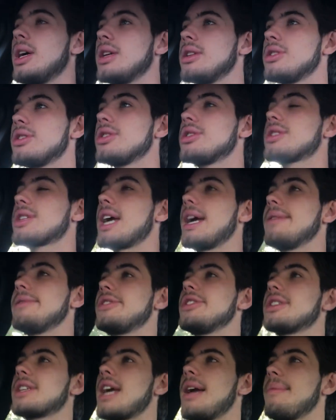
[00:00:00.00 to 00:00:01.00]
Just
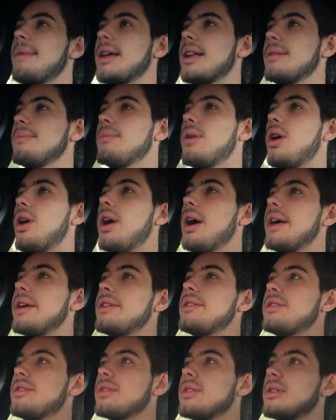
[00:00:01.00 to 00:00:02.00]
keep that in
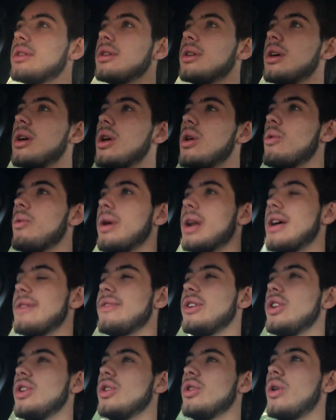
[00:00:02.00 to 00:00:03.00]
mind whenever
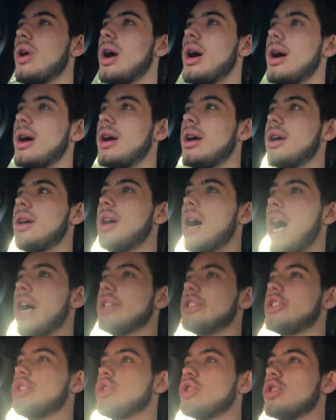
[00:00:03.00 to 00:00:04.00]
you are
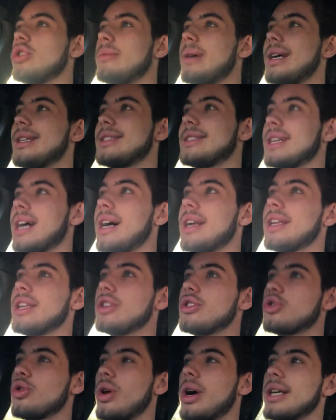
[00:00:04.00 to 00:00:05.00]
unsure about
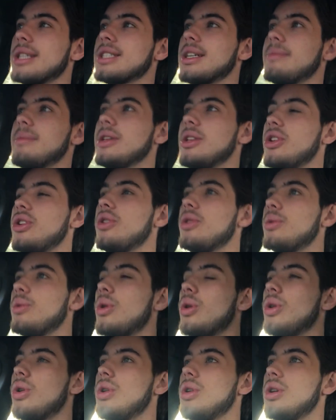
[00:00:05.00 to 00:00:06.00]
trying something new
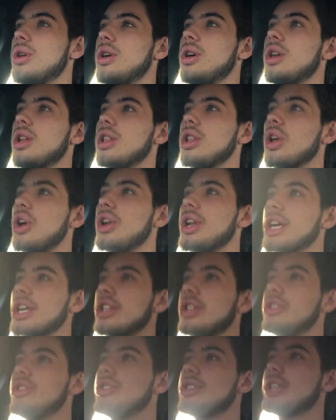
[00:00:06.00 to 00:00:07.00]
or learning a
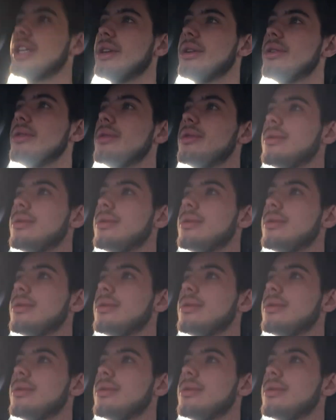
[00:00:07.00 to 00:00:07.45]
new skill.